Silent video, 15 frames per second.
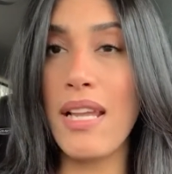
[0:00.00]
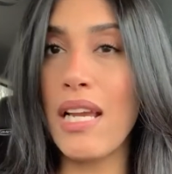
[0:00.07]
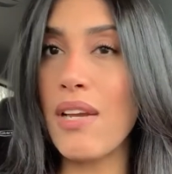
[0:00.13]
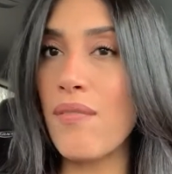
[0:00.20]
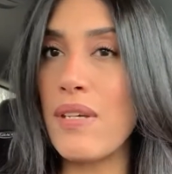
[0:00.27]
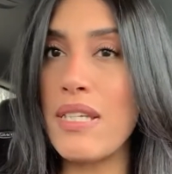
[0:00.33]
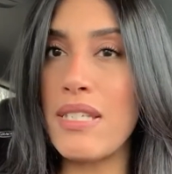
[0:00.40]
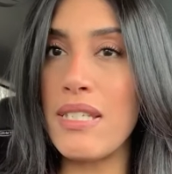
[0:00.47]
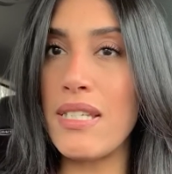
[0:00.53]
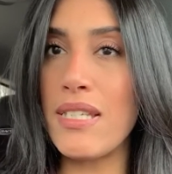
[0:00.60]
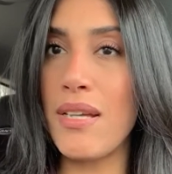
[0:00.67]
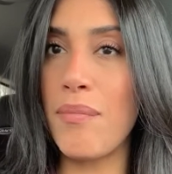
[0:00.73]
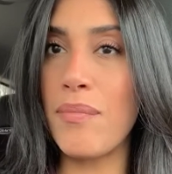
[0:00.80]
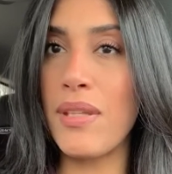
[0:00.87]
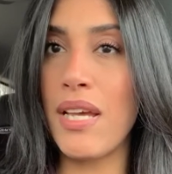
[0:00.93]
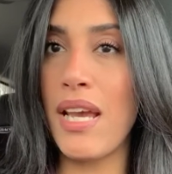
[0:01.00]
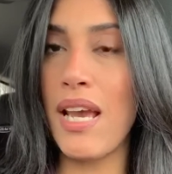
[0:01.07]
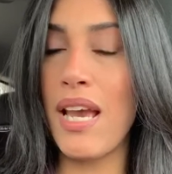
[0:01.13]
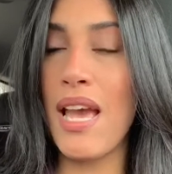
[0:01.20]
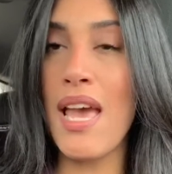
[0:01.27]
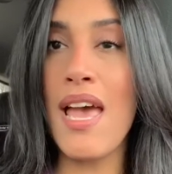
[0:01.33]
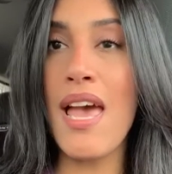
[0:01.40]
Like if he sees
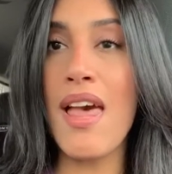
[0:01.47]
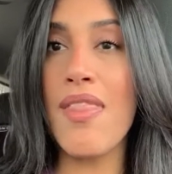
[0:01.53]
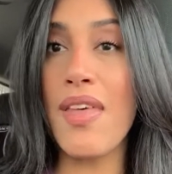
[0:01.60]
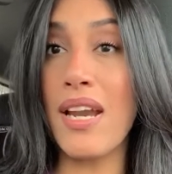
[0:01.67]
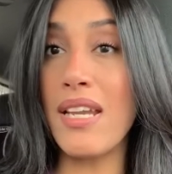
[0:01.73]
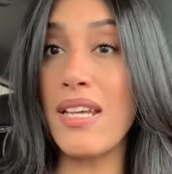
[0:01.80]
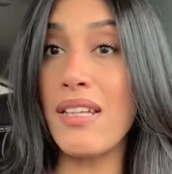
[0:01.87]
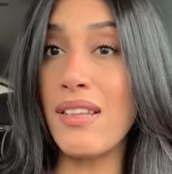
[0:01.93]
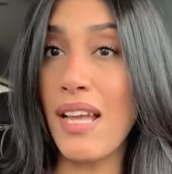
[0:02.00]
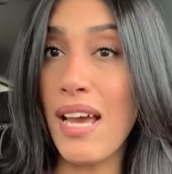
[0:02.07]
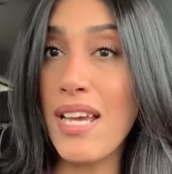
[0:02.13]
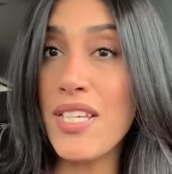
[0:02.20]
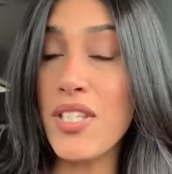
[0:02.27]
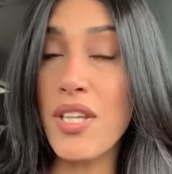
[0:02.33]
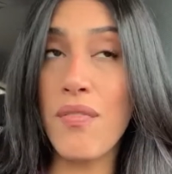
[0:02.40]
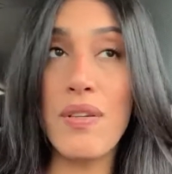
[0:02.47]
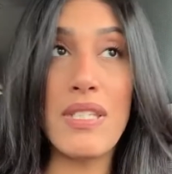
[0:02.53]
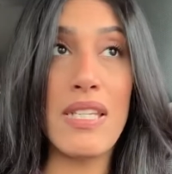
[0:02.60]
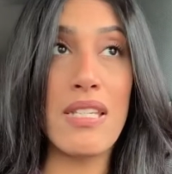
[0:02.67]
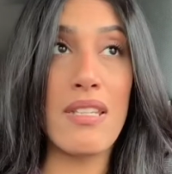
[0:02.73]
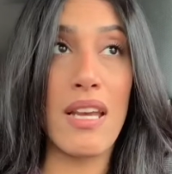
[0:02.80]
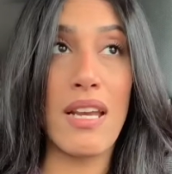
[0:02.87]
something that he likes, if he
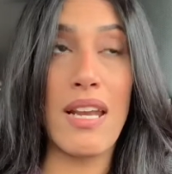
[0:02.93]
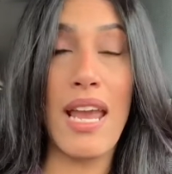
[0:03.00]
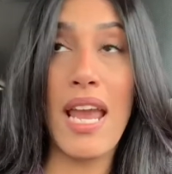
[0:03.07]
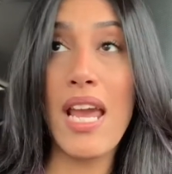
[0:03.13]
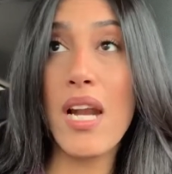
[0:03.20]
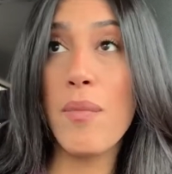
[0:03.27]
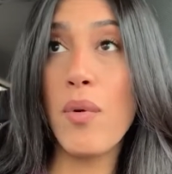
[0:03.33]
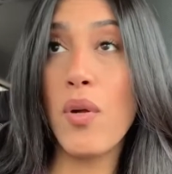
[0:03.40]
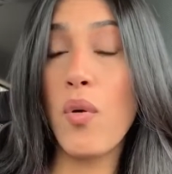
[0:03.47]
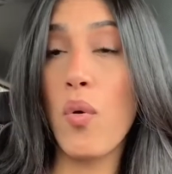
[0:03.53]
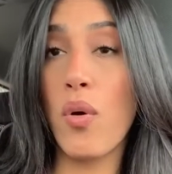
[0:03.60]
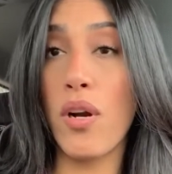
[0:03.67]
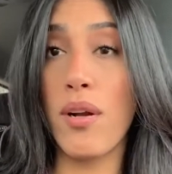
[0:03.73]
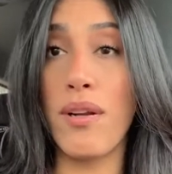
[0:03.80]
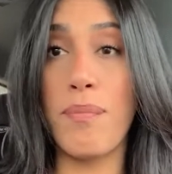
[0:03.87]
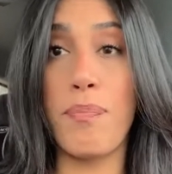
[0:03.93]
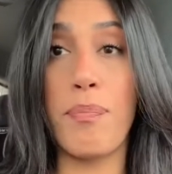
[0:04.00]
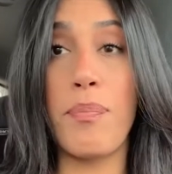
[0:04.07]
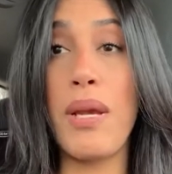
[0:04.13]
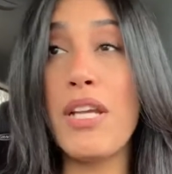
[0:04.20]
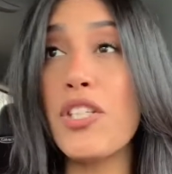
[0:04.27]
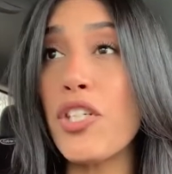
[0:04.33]
sees like an animal or a
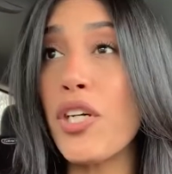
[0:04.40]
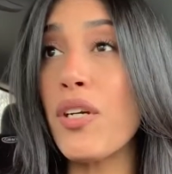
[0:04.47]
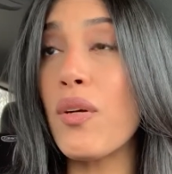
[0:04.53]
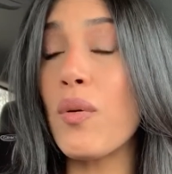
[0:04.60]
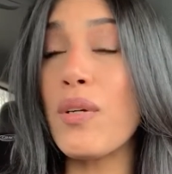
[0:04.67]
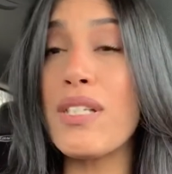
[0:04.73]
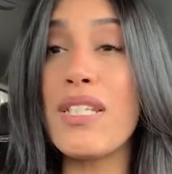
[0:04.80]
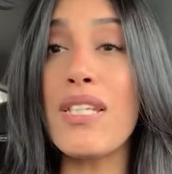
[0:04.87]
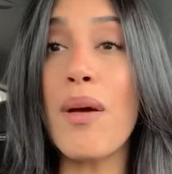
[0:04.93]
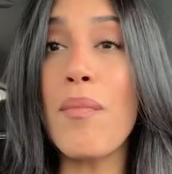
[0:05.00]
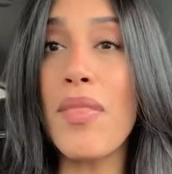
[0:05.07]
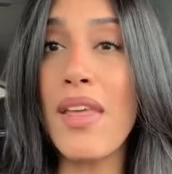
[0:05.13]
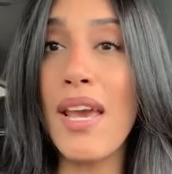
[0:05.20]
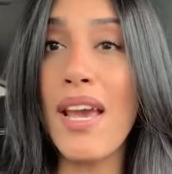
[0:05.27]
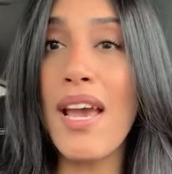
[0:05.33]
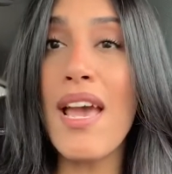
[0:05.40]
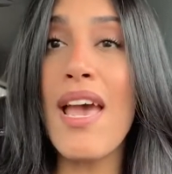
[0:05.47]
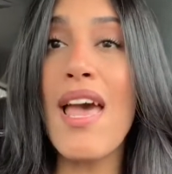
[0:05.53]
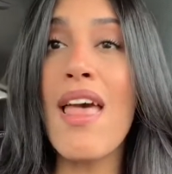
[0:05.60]
picture or something